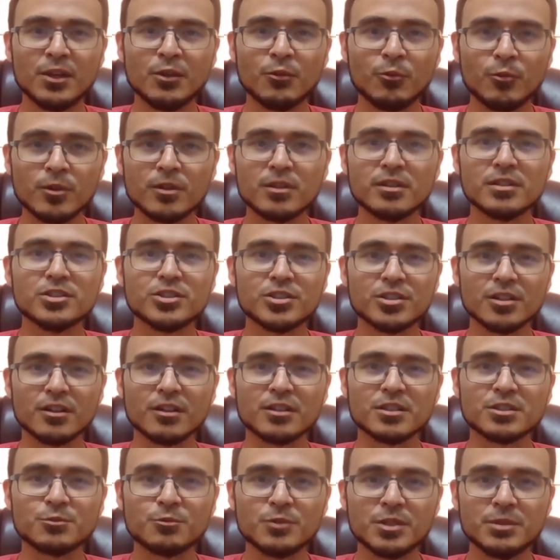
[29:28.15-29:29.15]
We're the
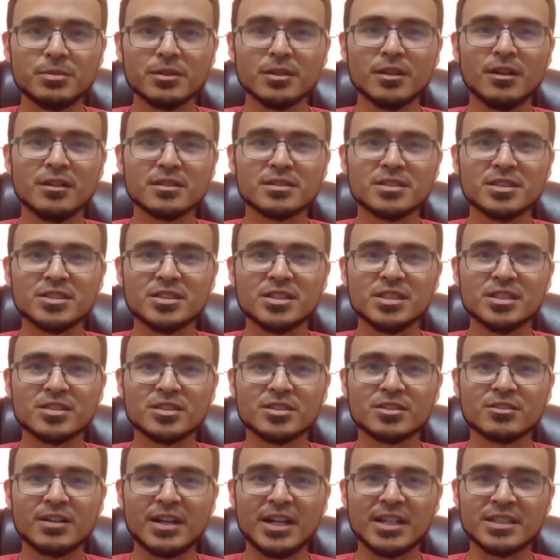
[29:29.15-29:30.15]
church. We belong to Jesus
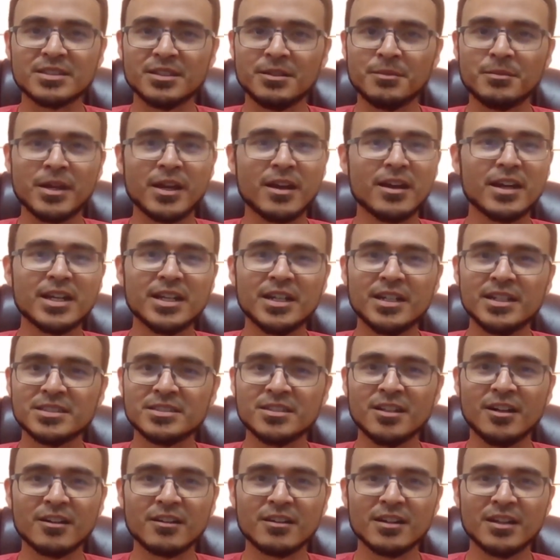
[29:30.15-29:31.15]
Christ. America is
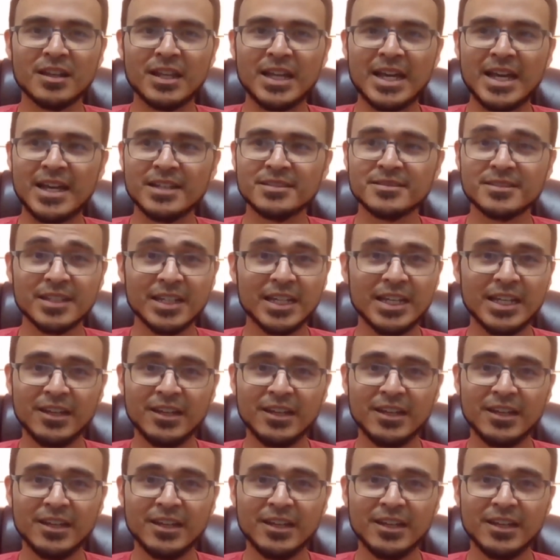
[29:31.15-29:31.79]
not going to last.